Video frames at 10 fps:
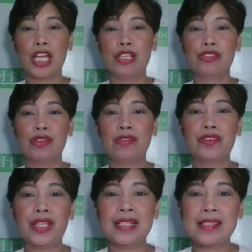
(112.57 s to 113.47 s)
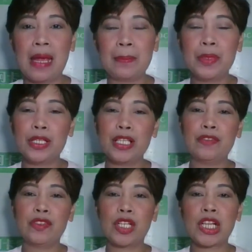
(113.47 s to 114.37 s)
So for example,
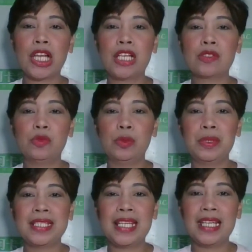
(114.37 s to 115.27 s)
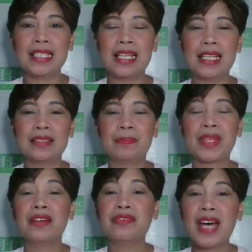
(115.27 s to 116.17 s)
if your class will begin at
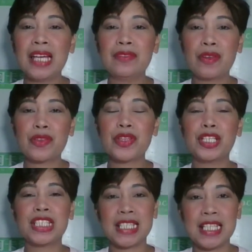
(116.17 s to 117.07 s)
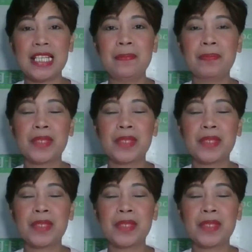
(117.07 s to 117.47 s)
5:30,